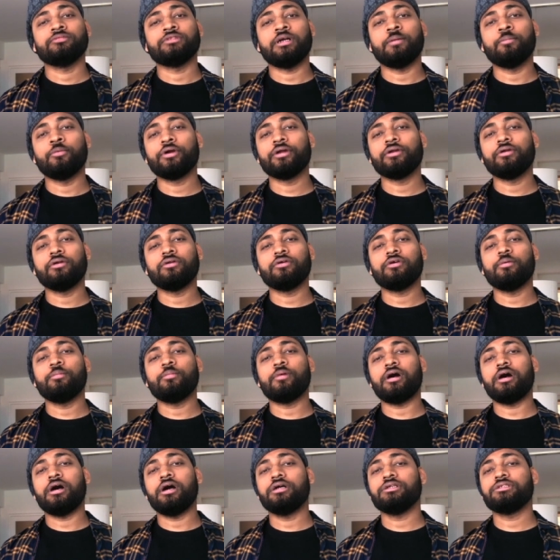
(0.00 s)

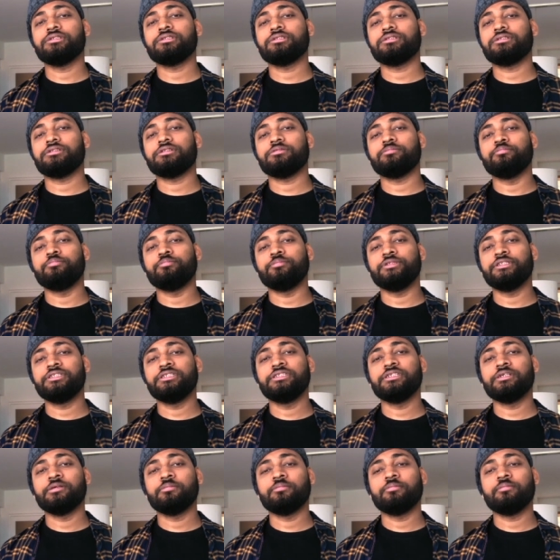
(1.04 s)
Booking.com ask
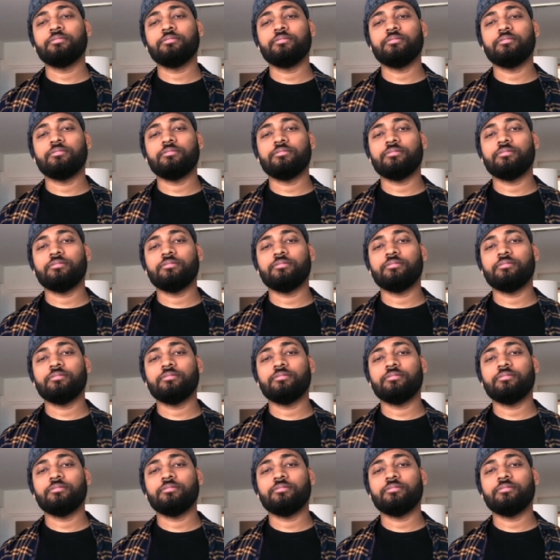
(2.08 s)
medium,